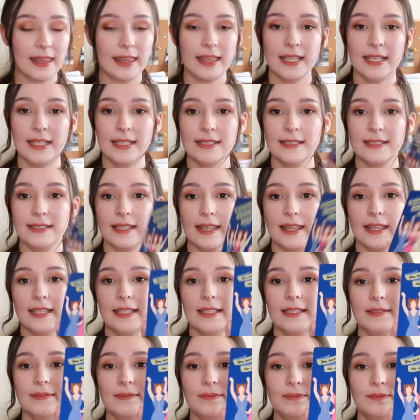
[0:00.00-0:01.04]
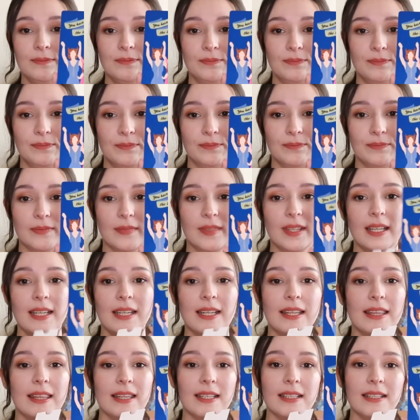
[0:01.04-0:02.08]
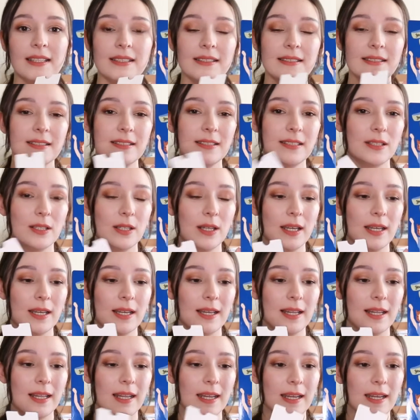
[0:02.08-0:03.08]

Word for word: this thing. And I think this is uh,